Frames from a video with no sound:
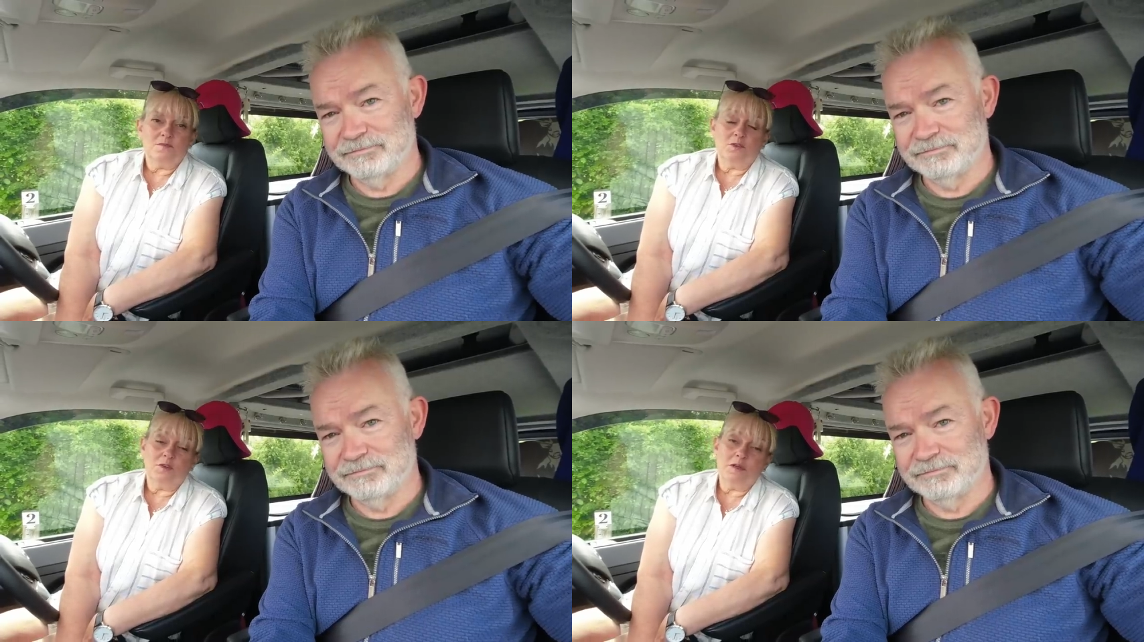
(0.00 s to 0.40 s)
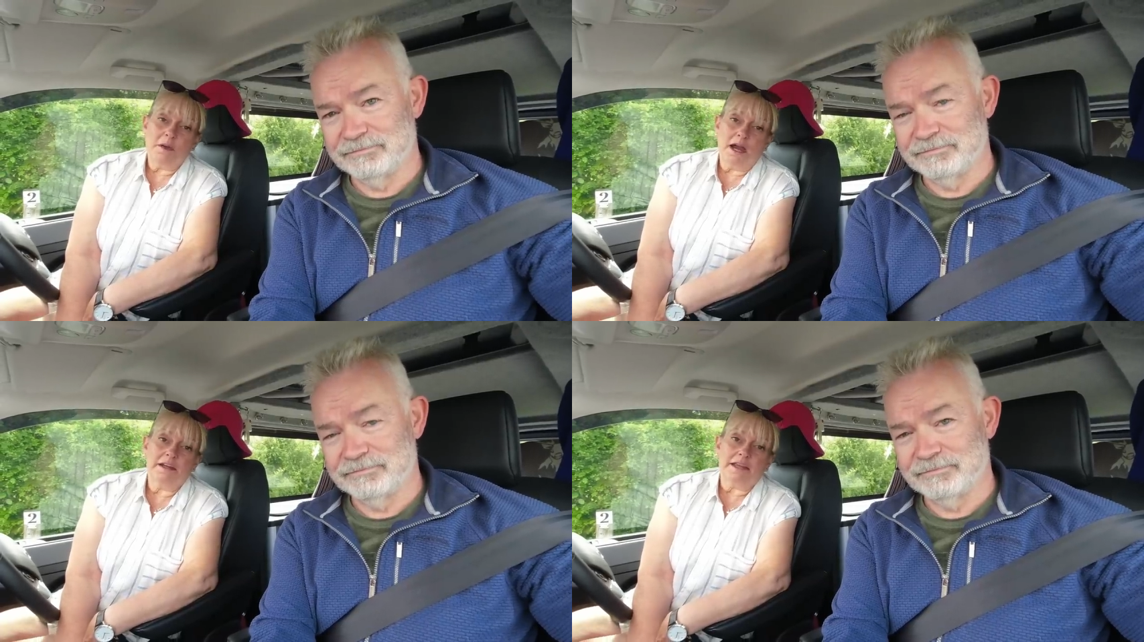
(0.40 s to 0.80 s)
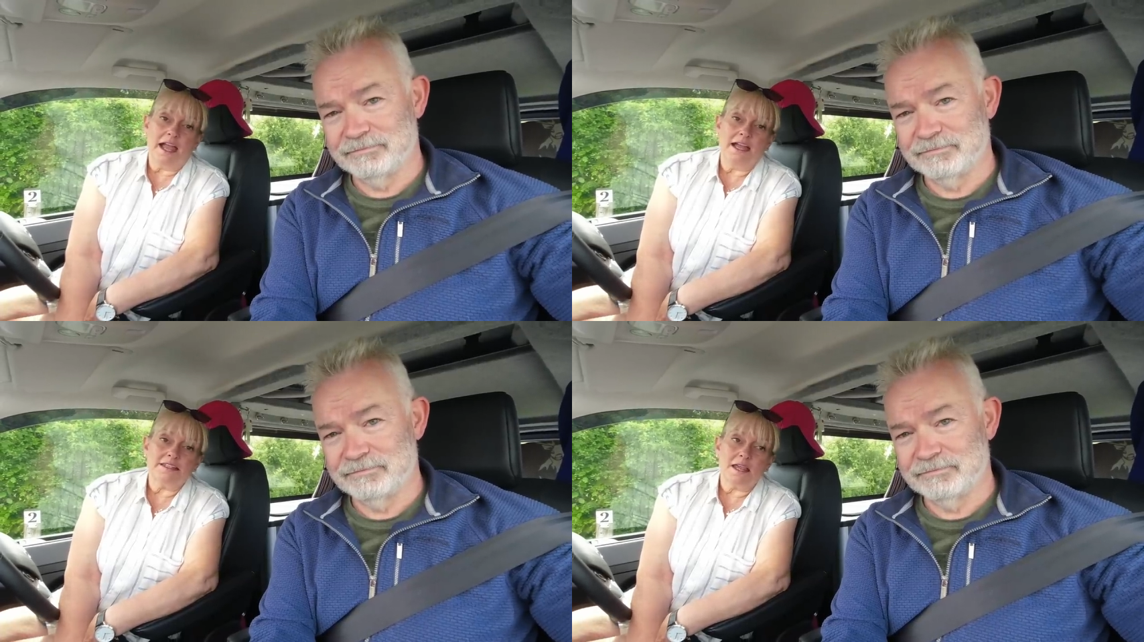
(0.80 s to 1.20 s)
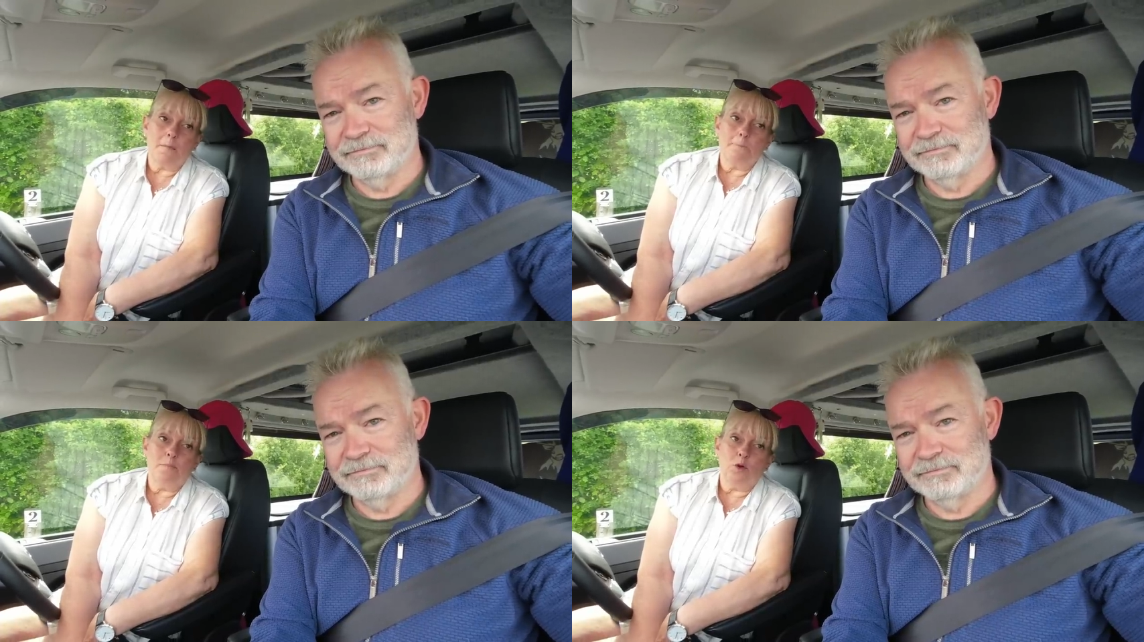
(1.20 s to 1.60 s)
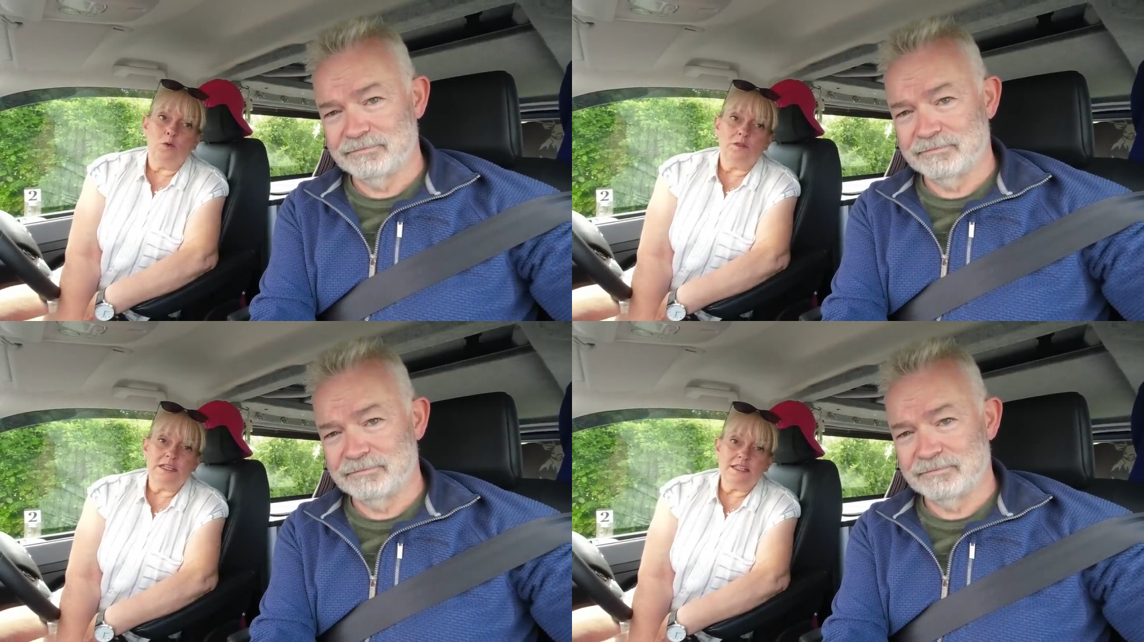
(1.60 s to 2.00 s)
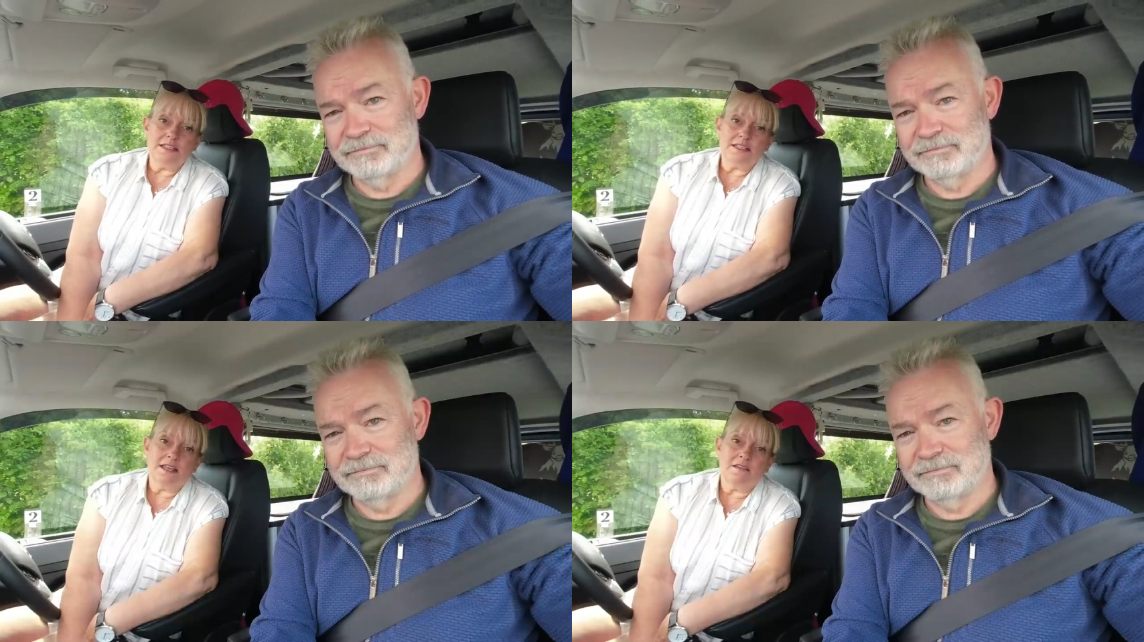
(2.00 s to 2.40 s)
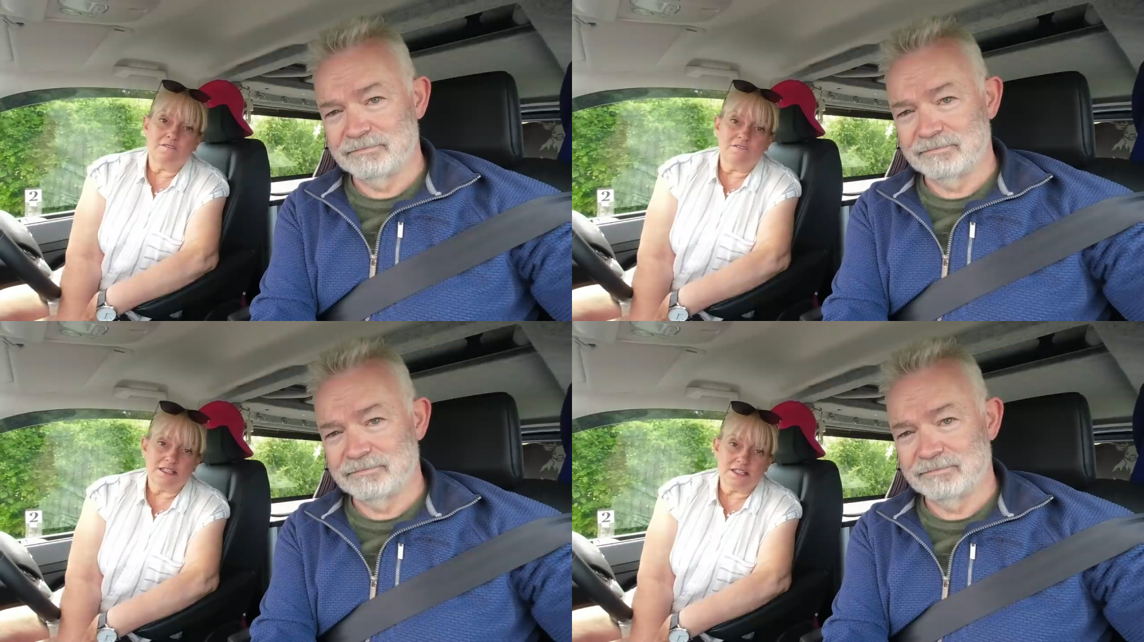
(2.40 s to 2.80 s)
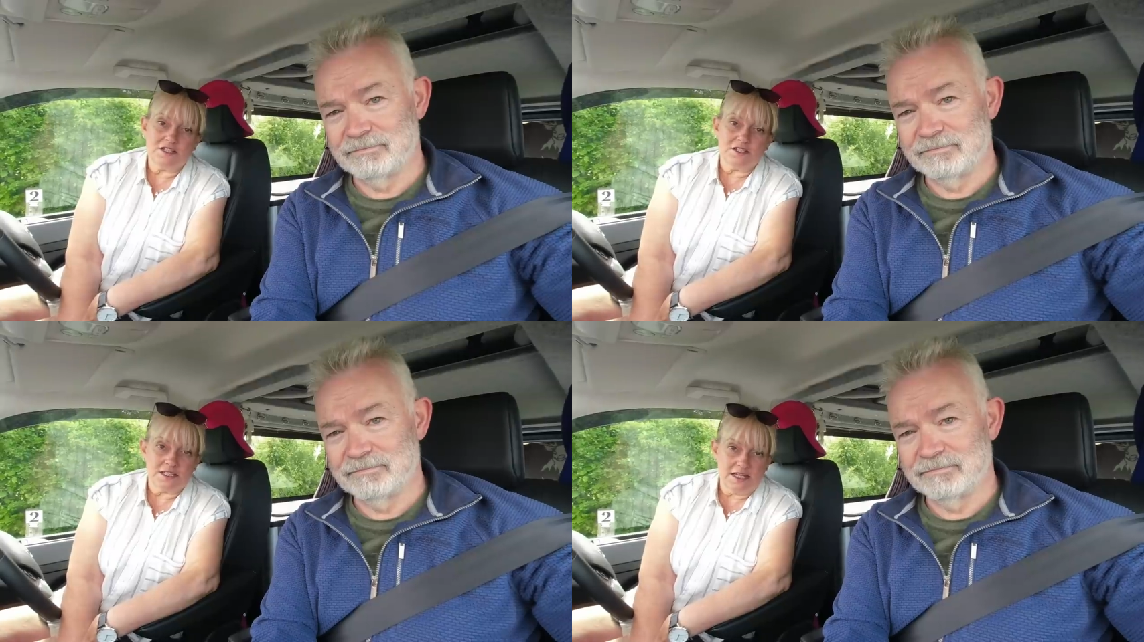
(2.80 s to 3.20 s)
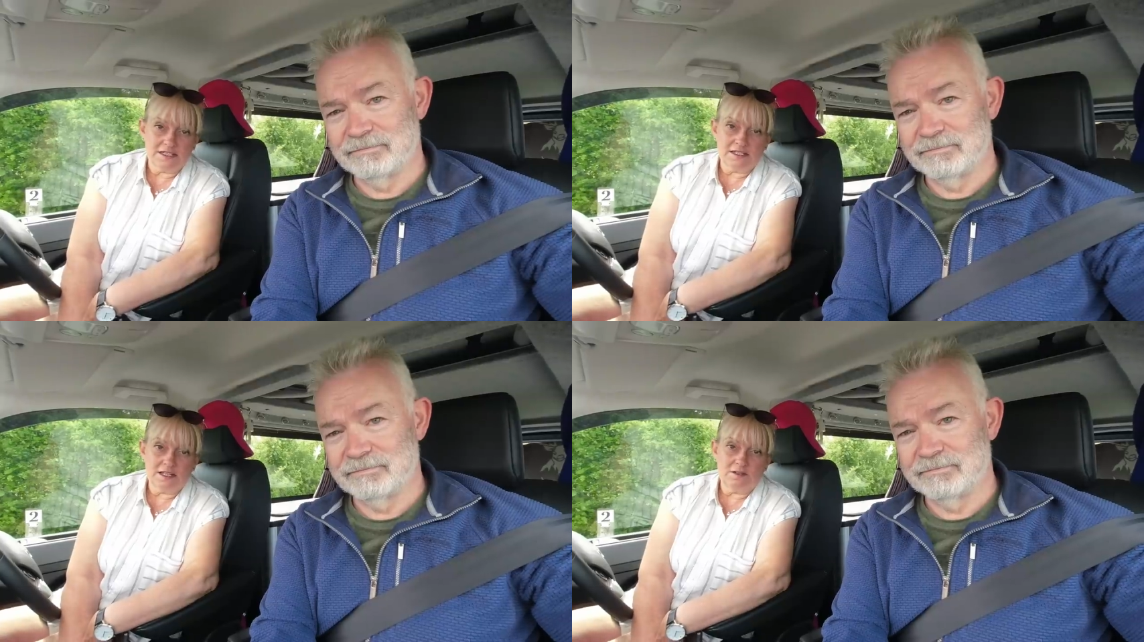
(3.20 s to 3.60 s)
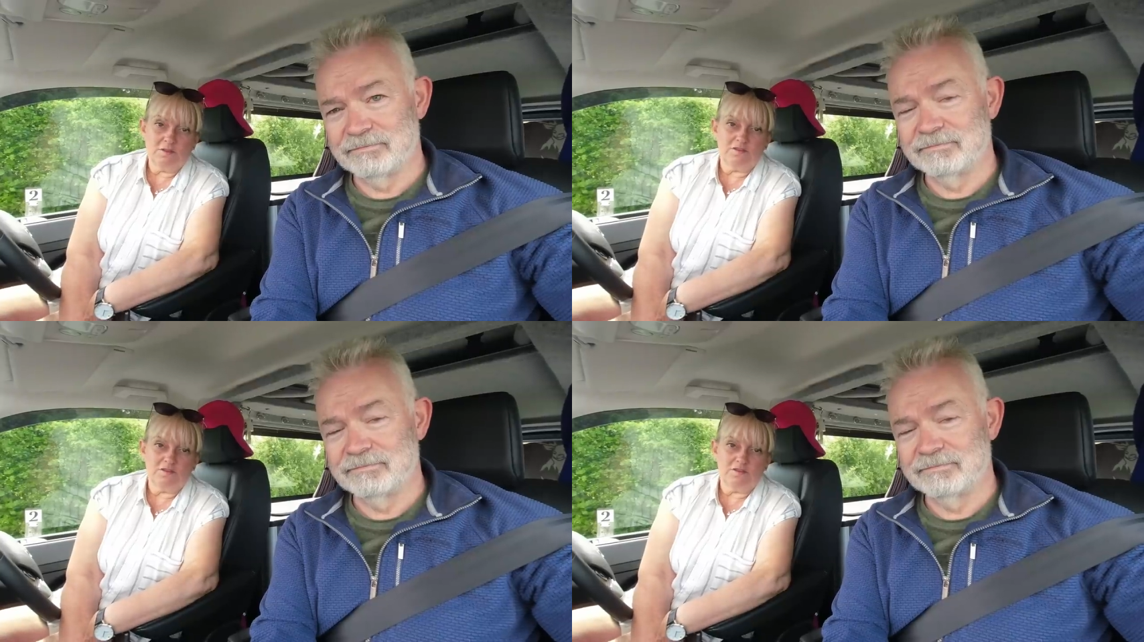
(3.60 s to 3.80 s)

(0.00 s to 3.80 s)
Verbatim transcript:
Speaker 1: So we're going to park at Bowlees visitor centre.